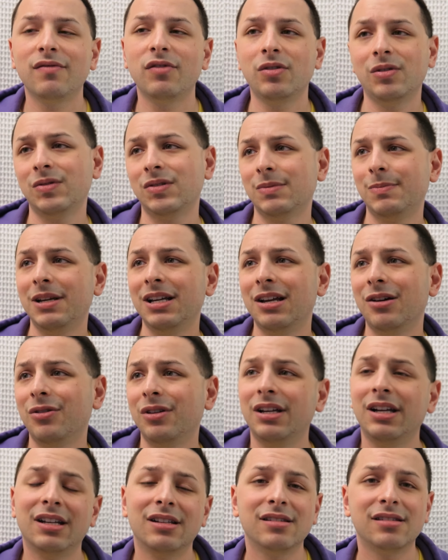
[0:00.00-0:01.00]
if you speak
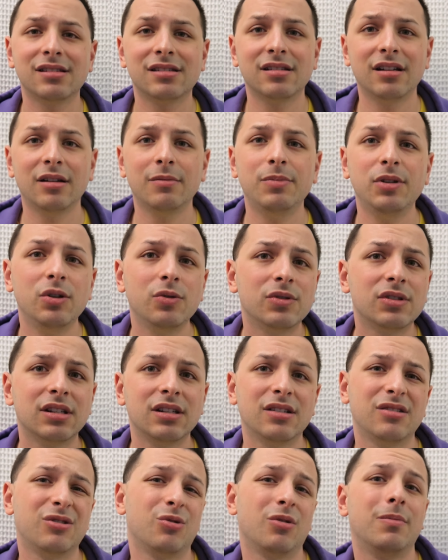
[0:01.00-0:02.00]
out against
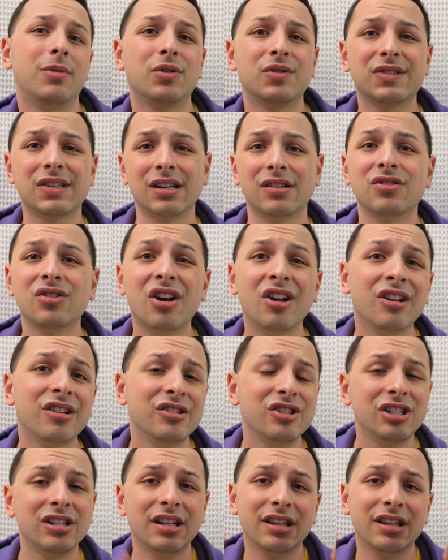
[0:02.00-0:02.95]
abuses or about Scientology,